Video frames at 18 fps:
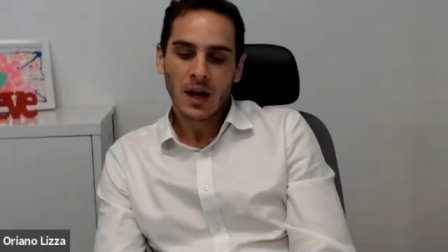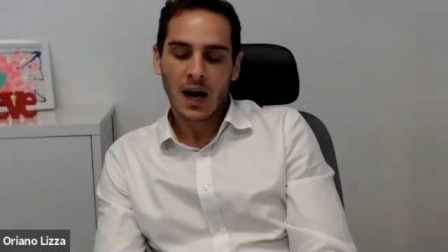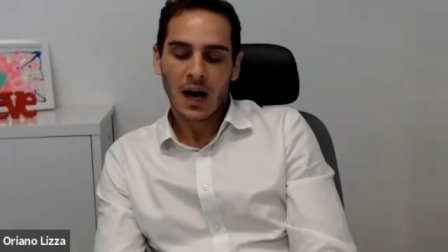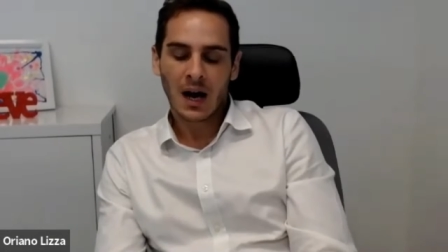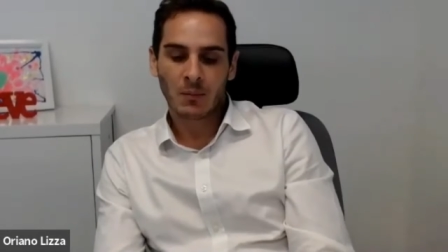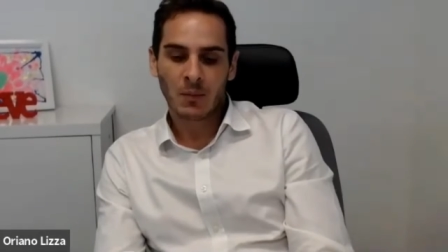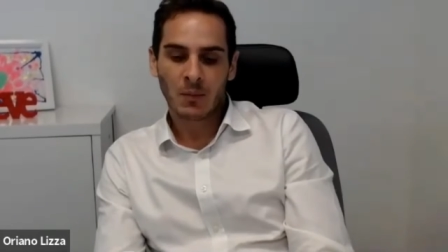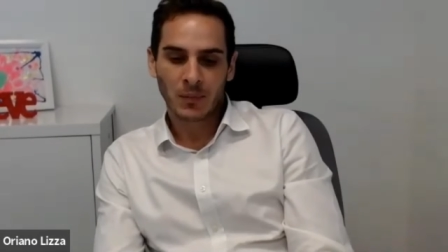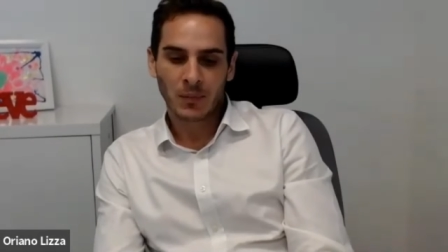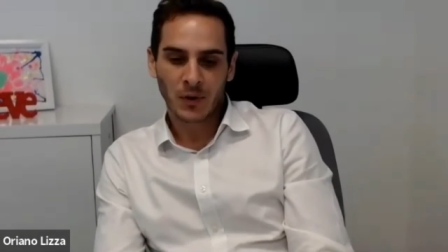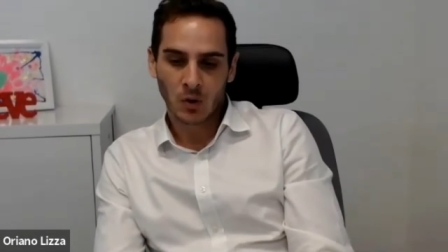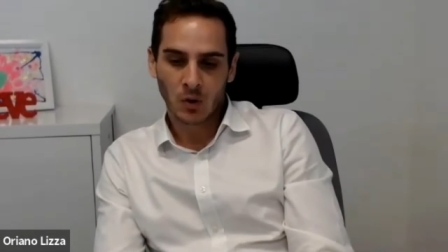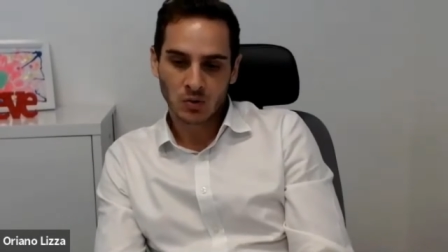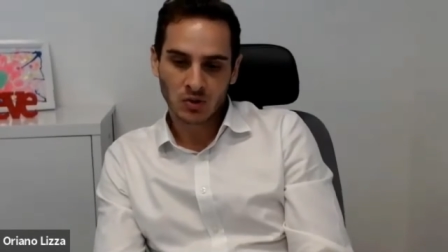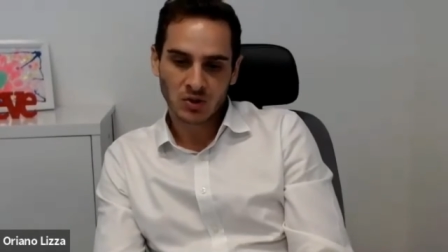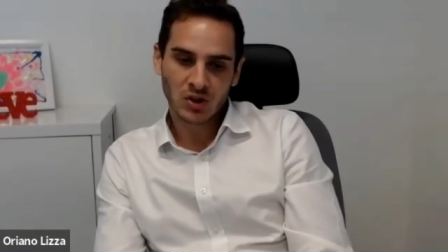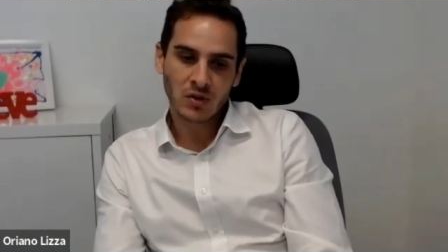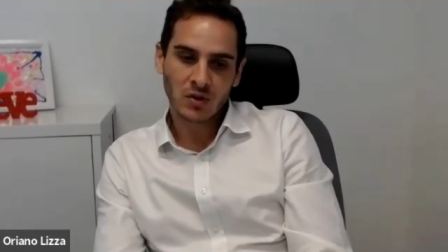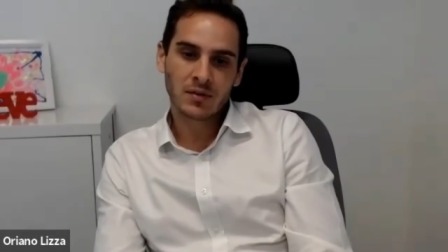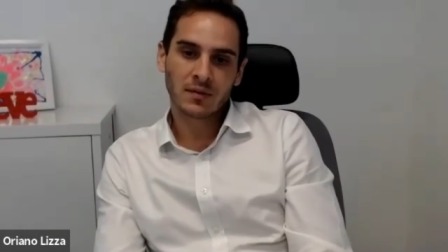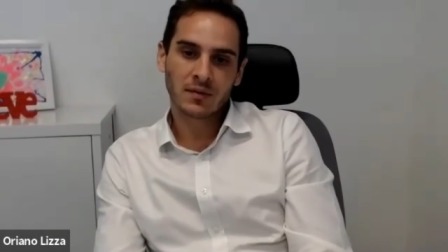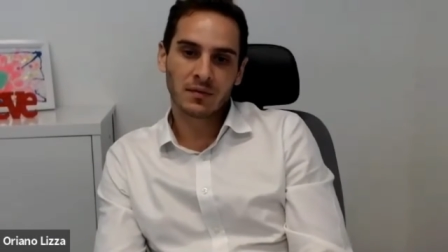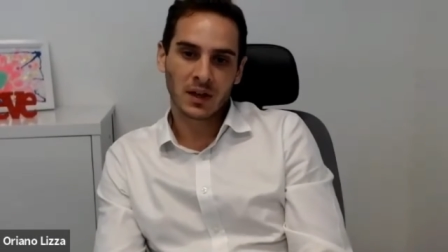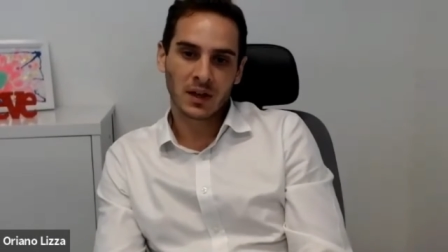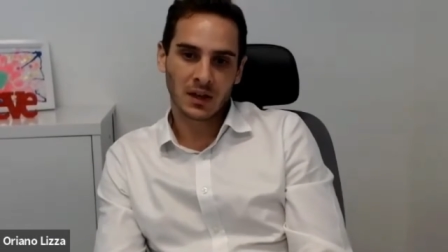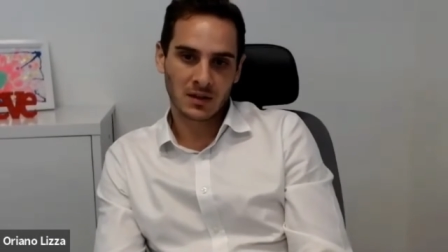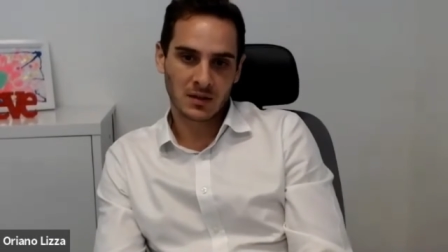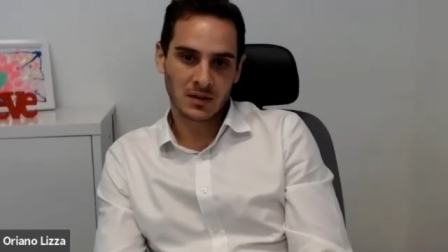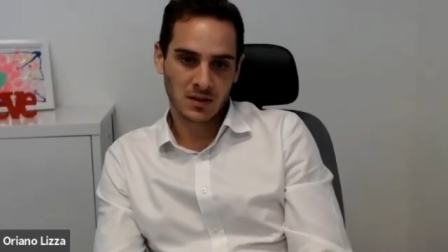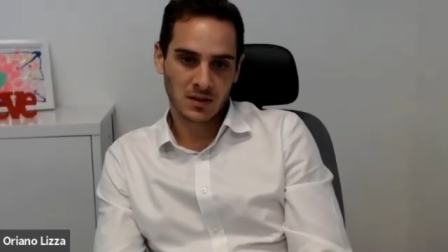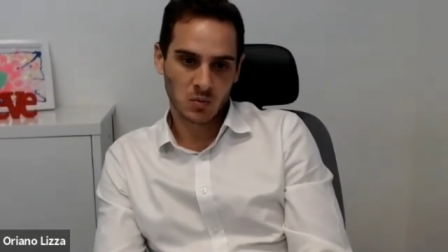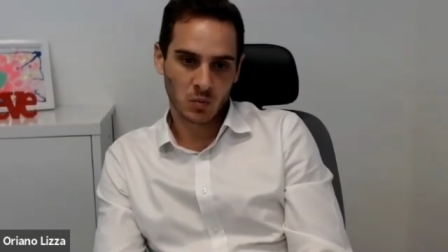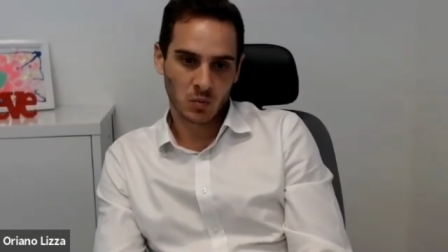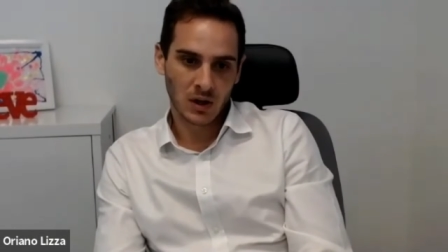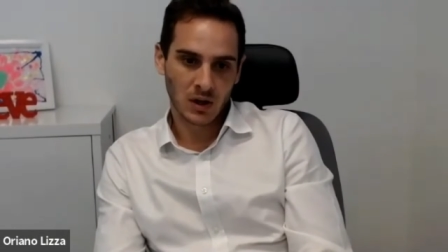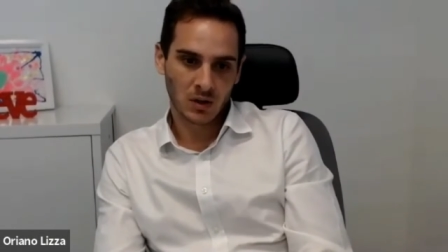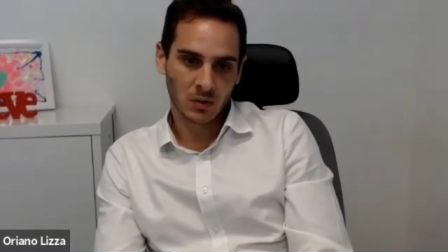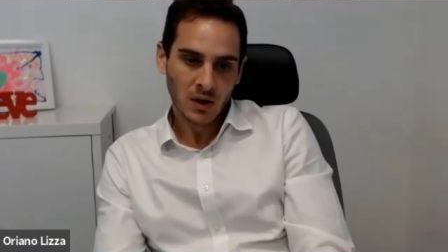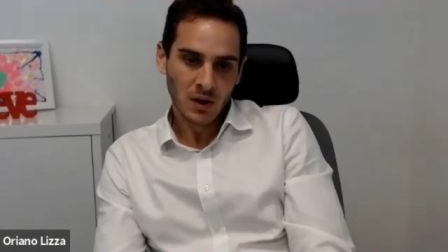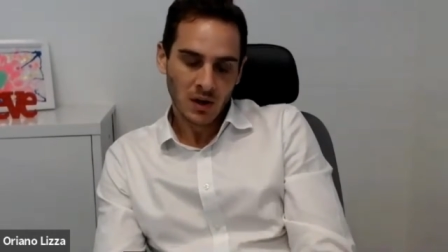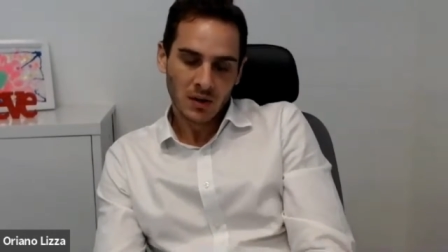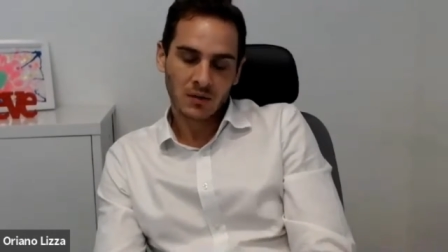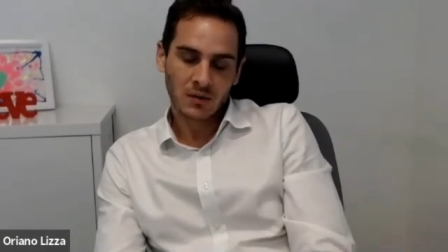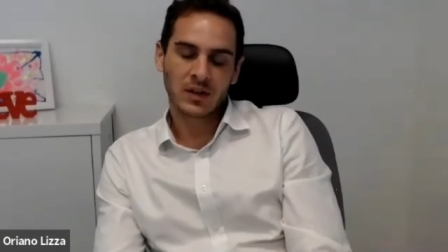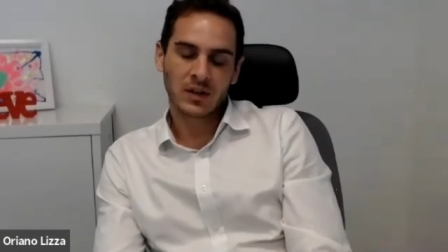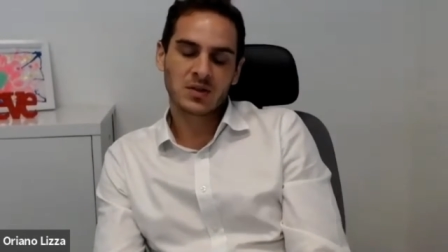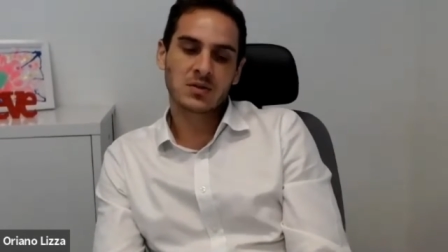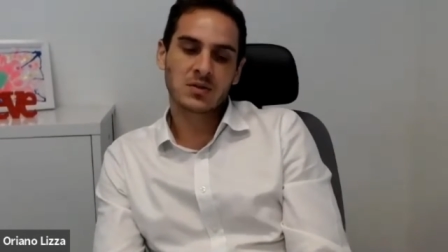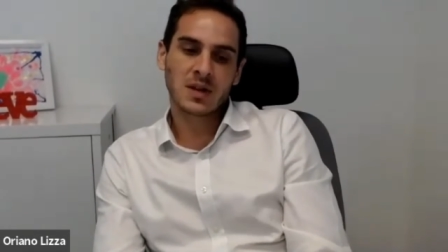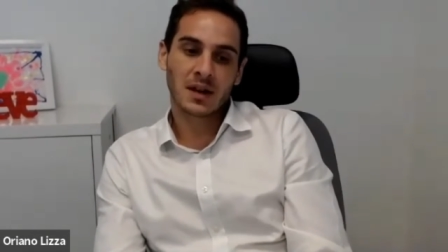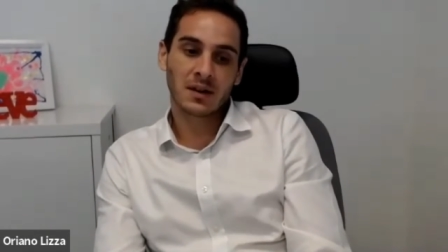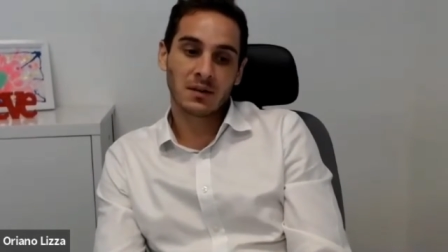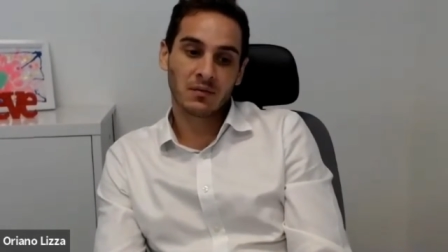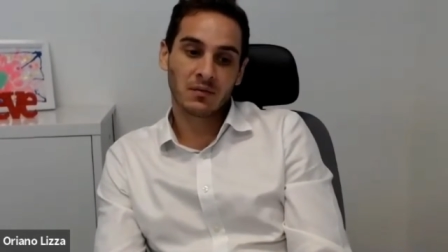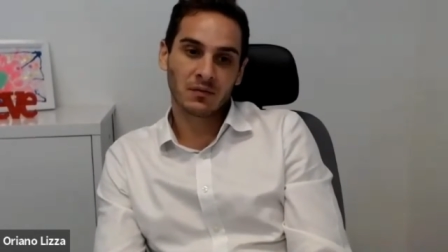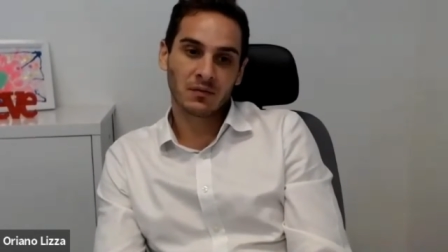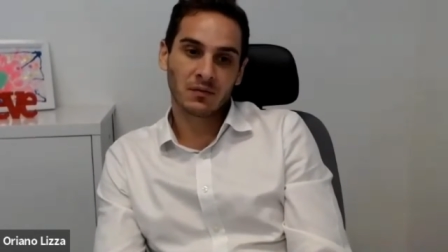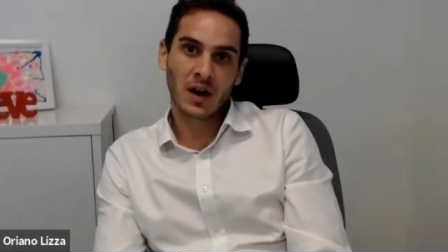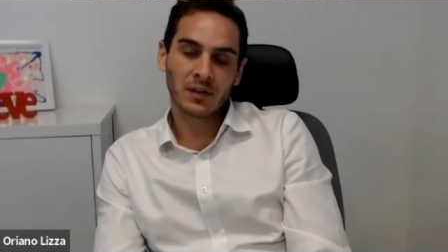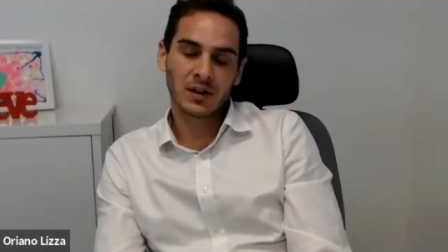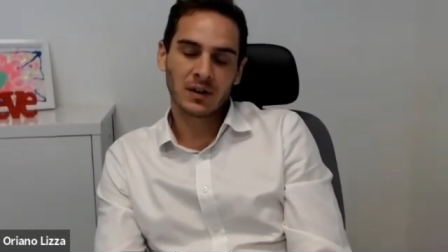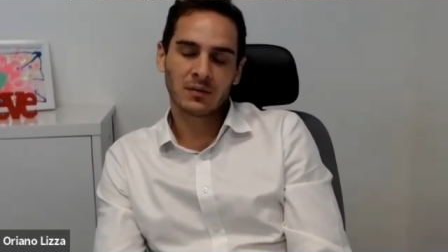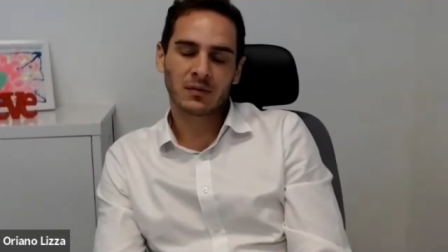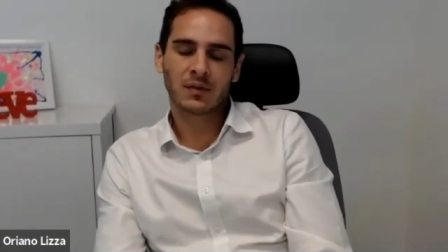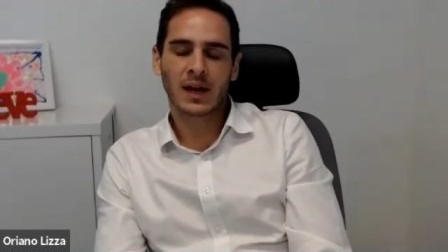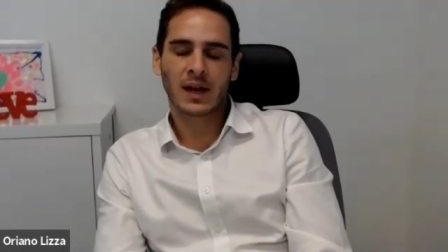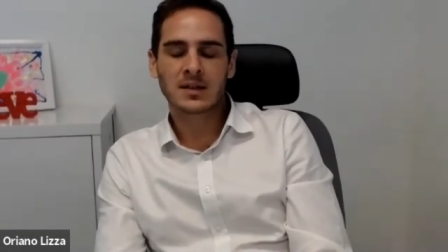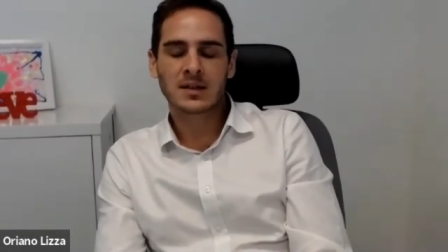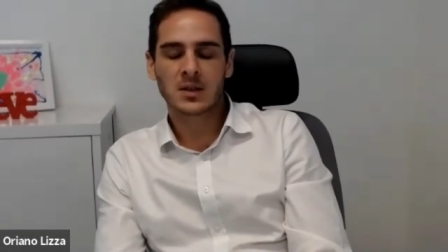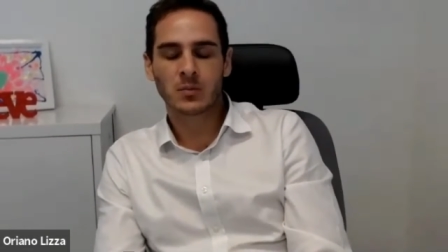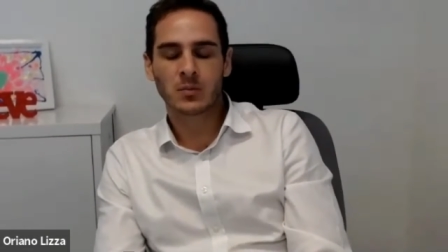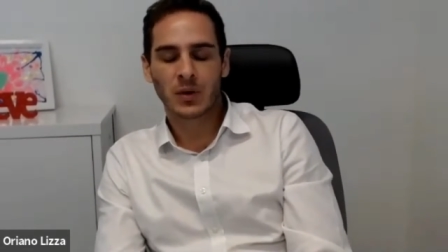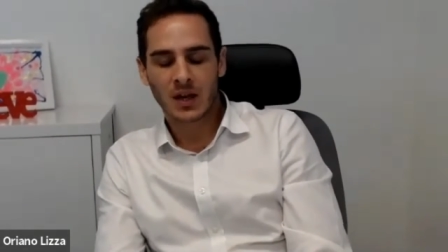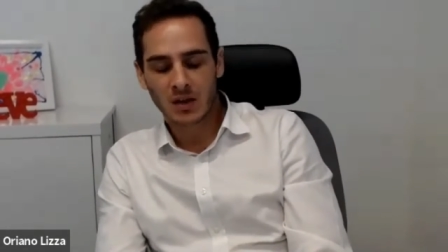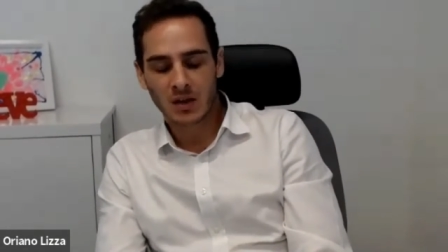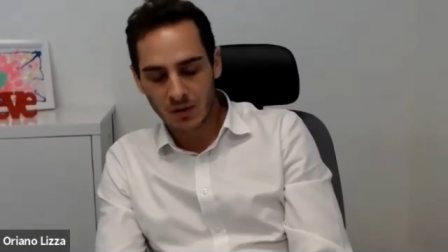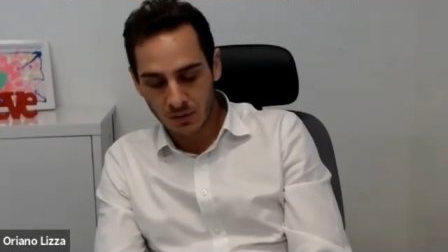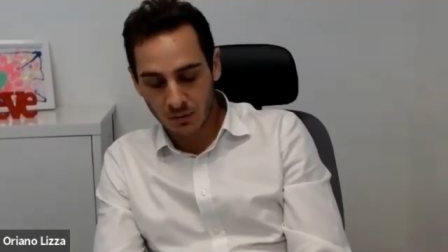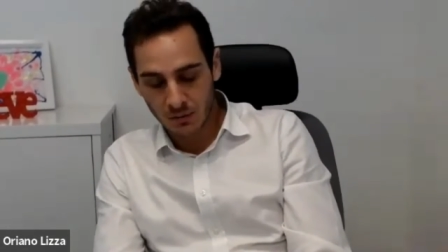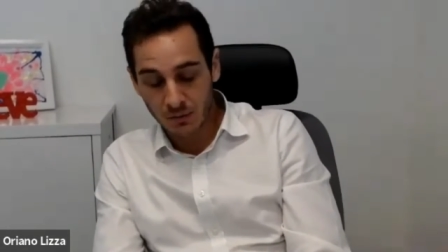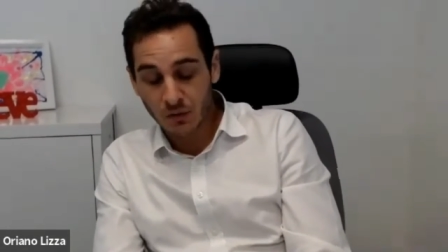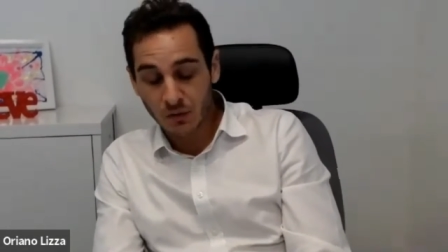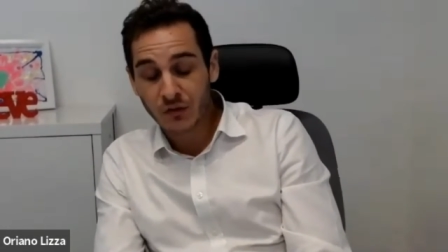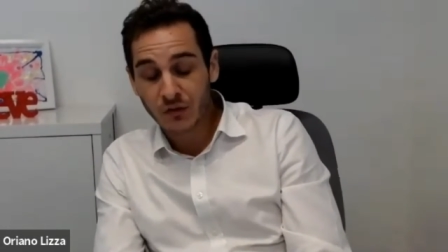But also the VIX as well. The VIX was at a very inflated period